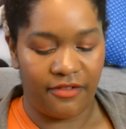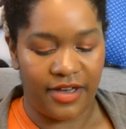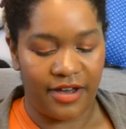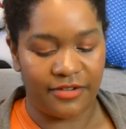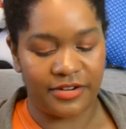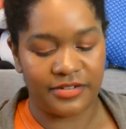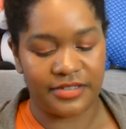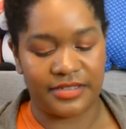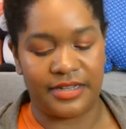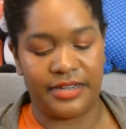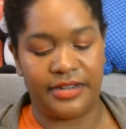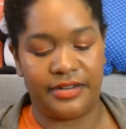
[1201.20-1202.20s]
hours,
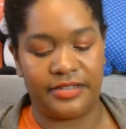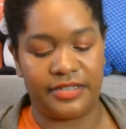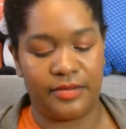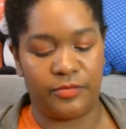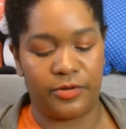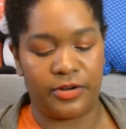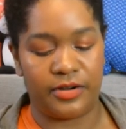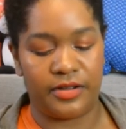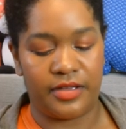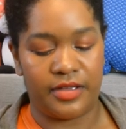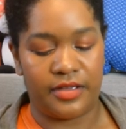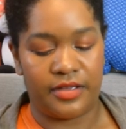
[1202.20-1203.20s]
then somewhere
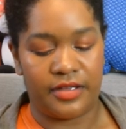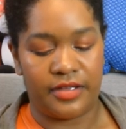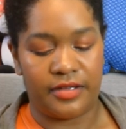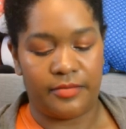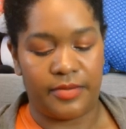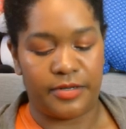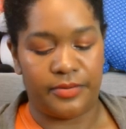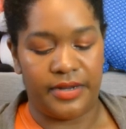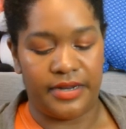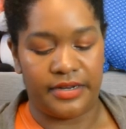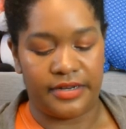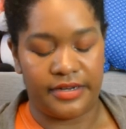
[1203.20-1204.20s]

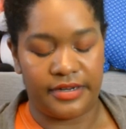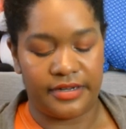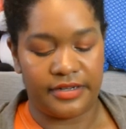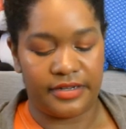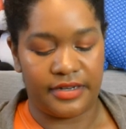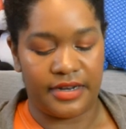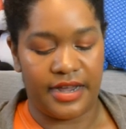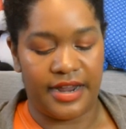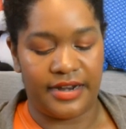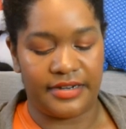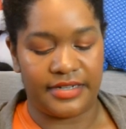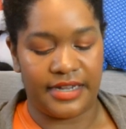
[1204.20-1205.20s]
between 9
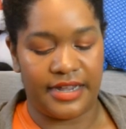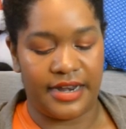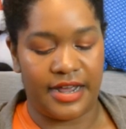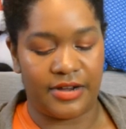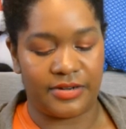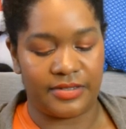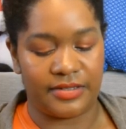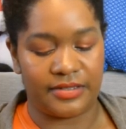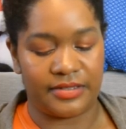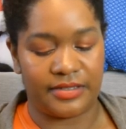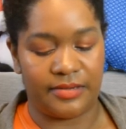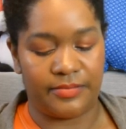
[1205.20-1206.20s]
and 10 hours of
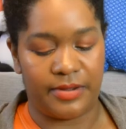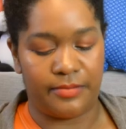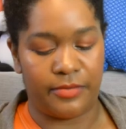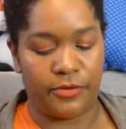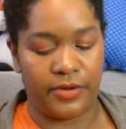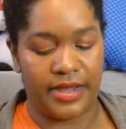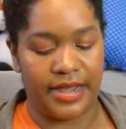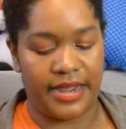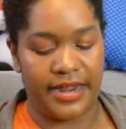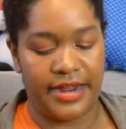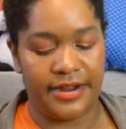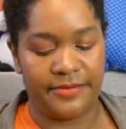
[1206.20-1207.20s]
sleep, I'm
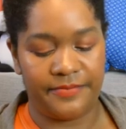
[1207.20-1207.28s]
okay.